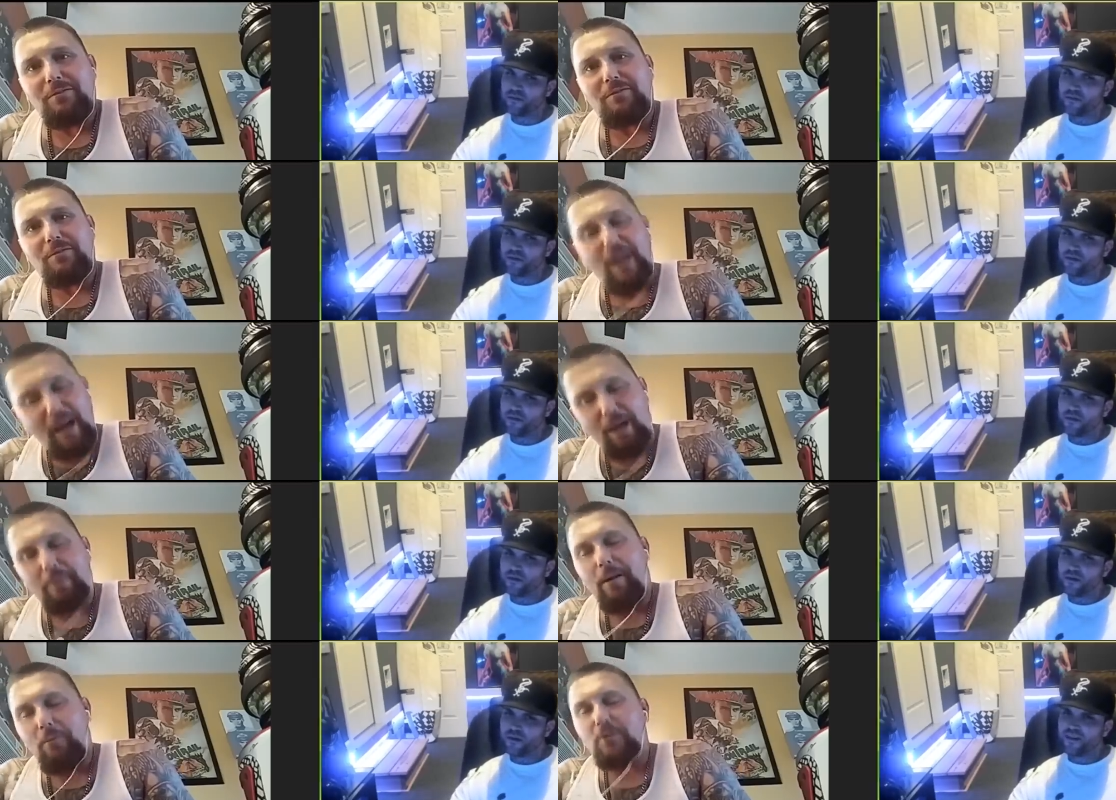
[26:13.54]
Speaker 1: Yeah,
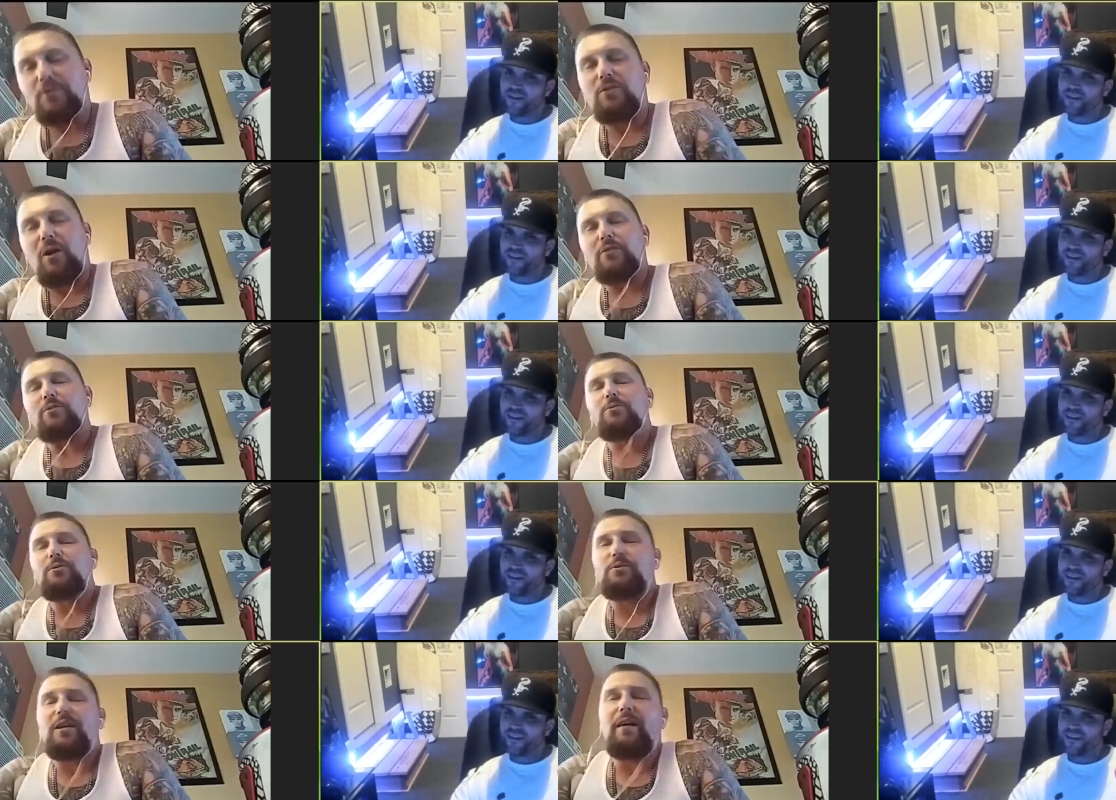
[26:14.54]
I, I want to start a
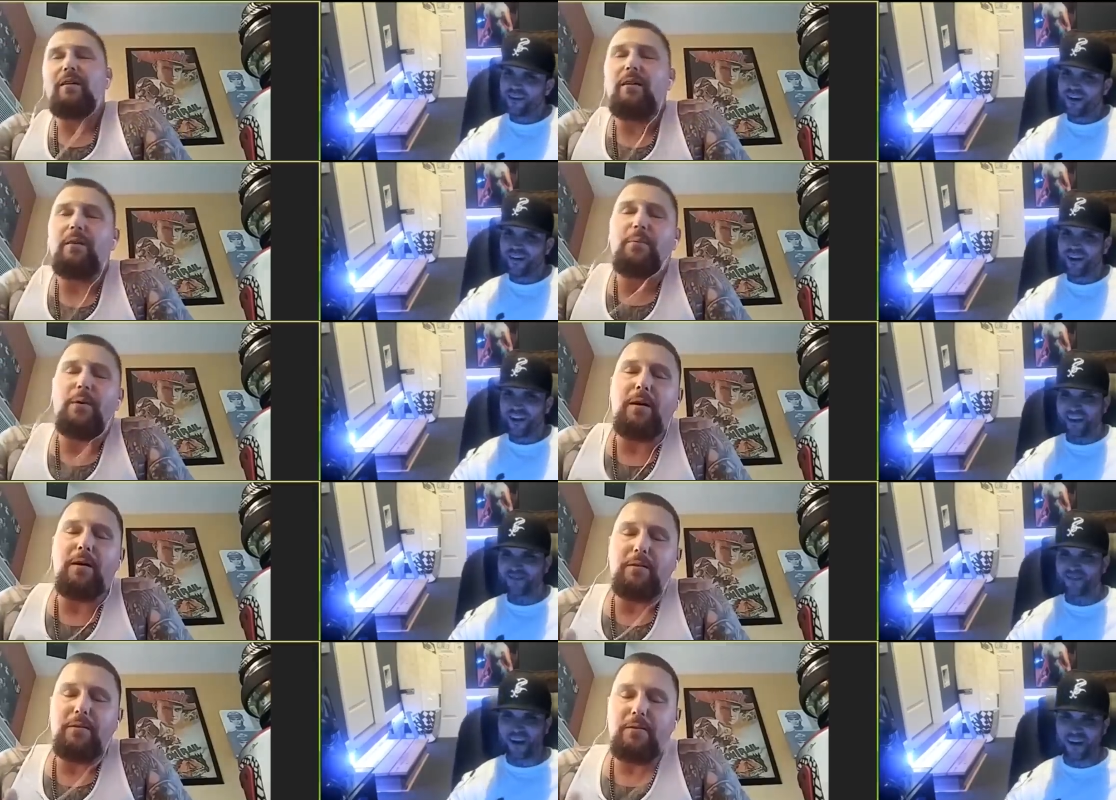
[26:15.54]
YouTube channel up. Yeah, that's
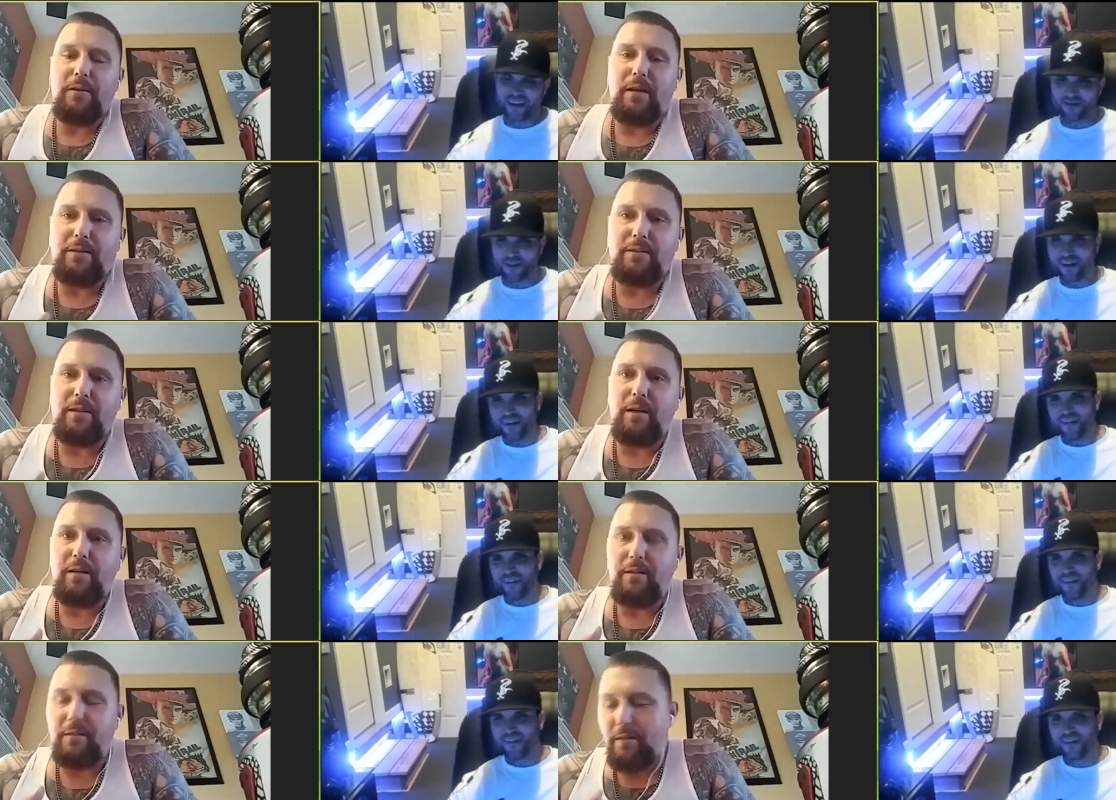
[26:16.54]
uh, right. That's it's, right.
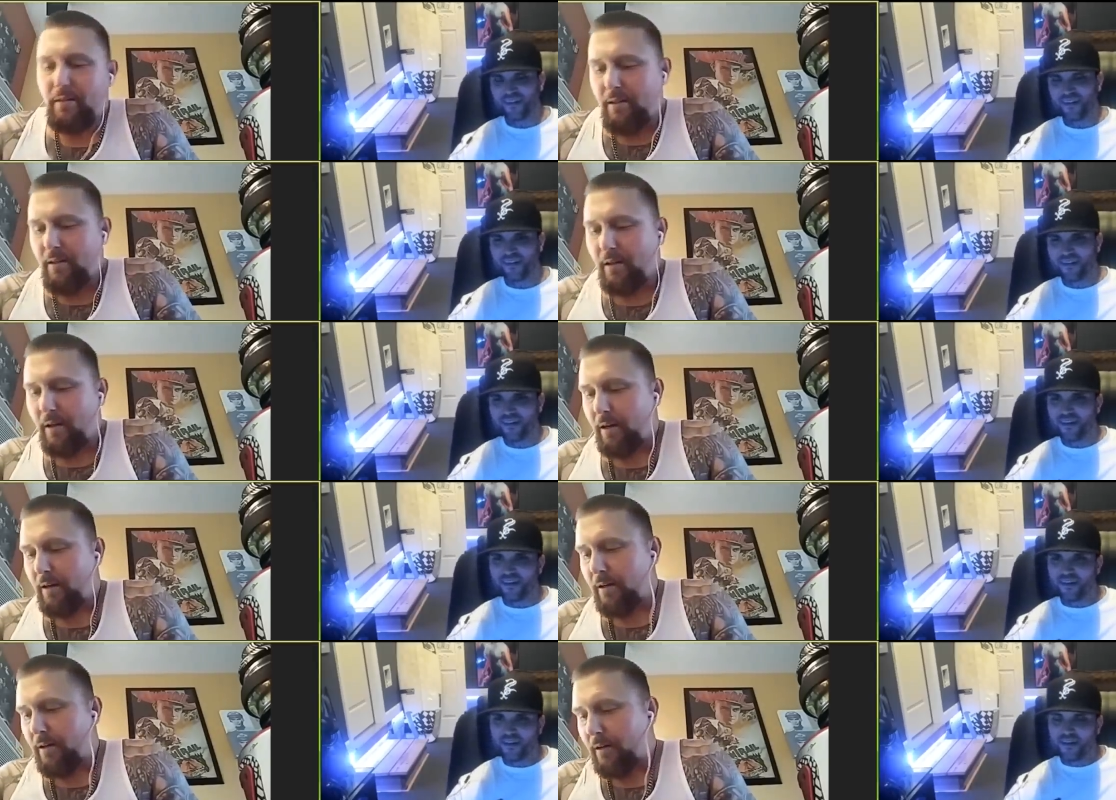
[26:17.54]
It's uh,
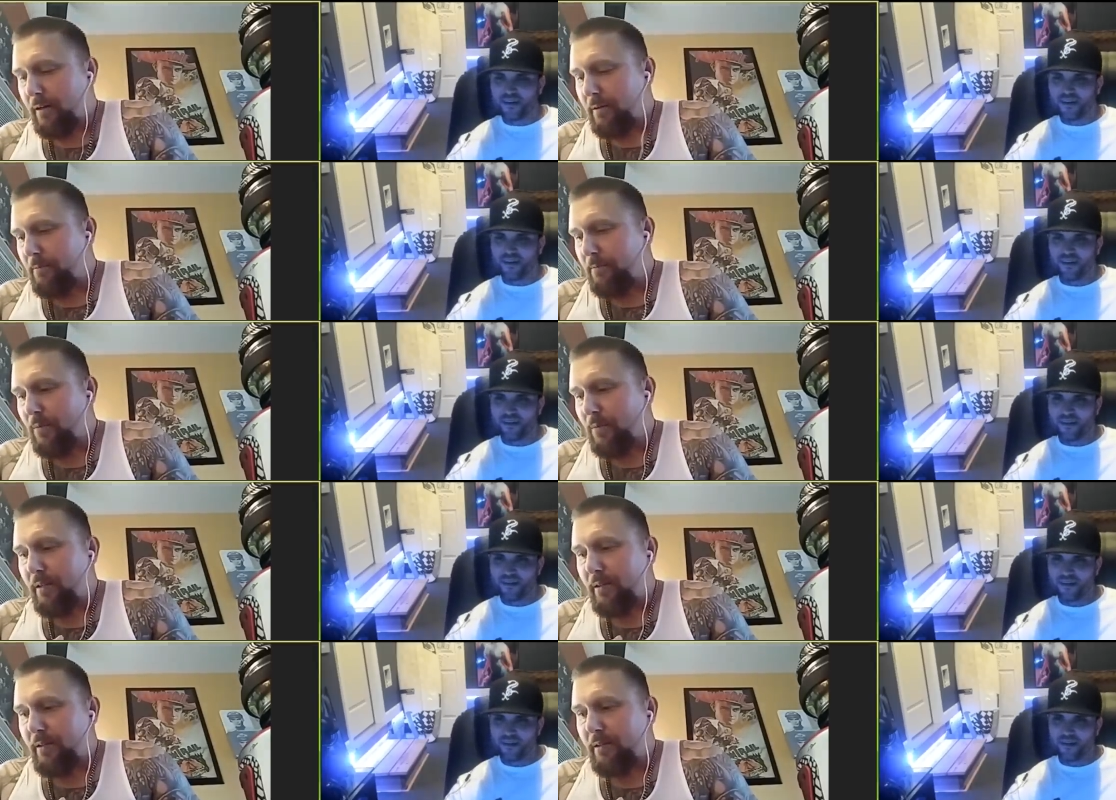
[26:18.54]
uh, um,
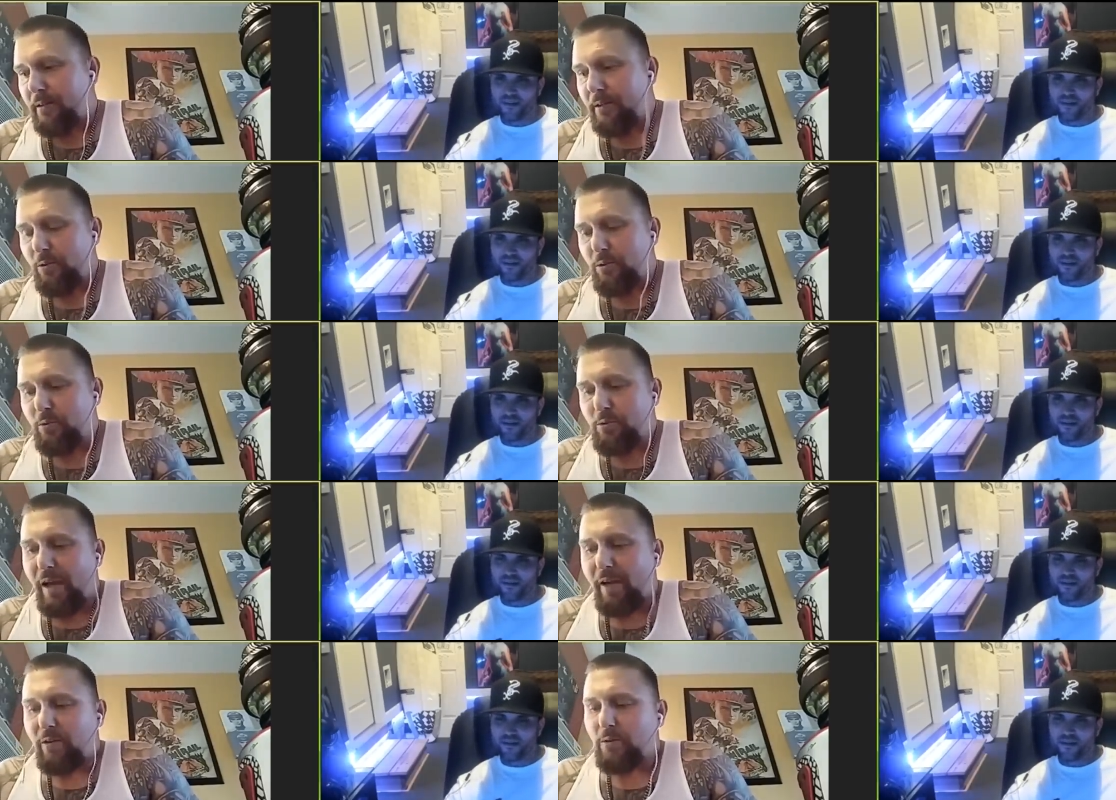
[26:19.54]
the the YouTube
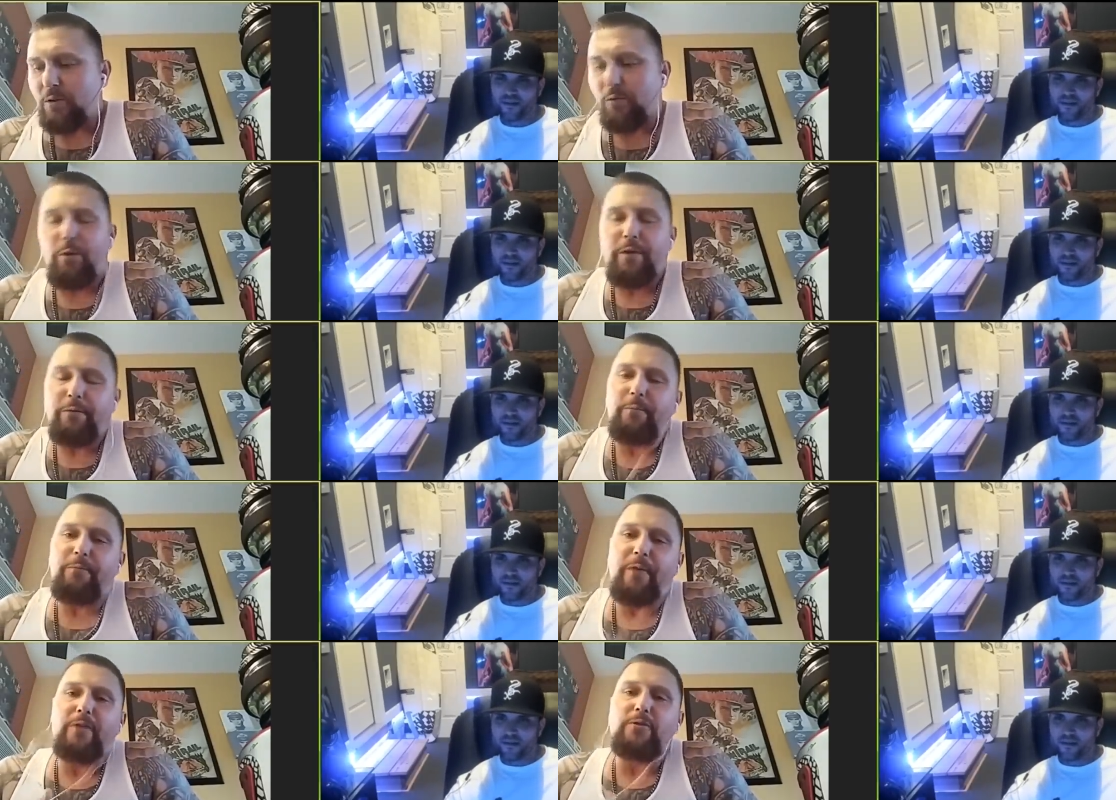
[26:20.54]
channel is free
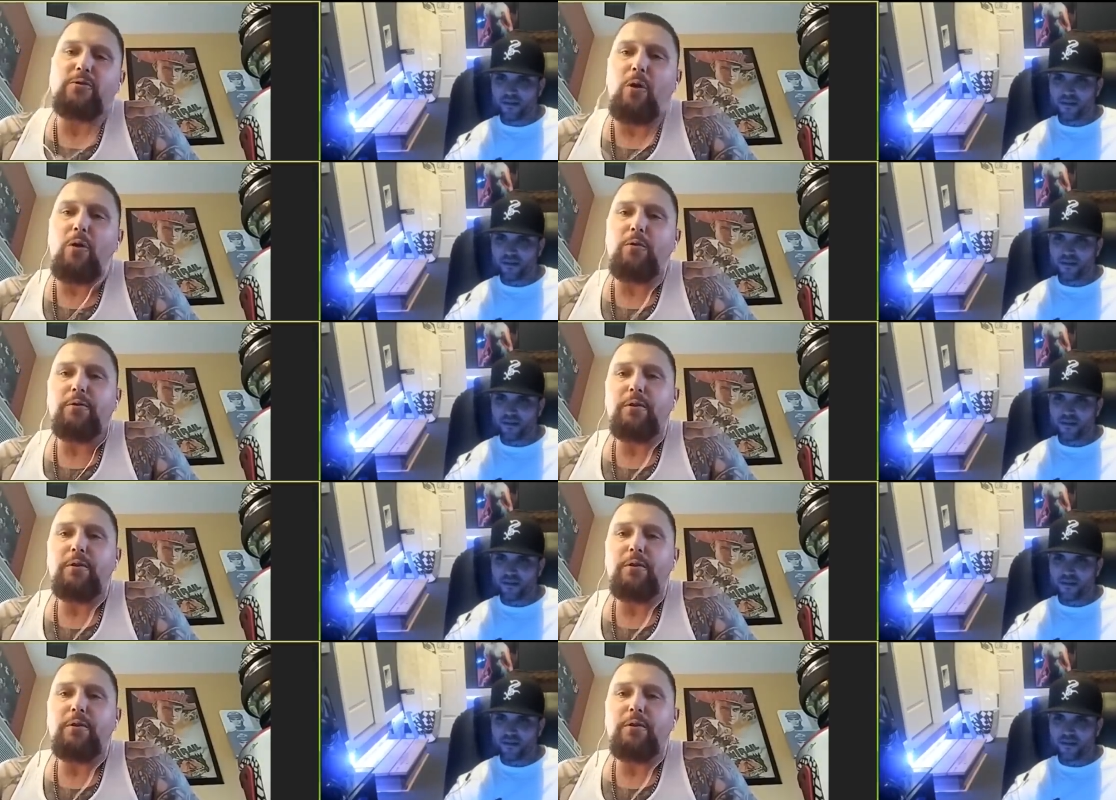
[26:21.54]
from Fetters Grove,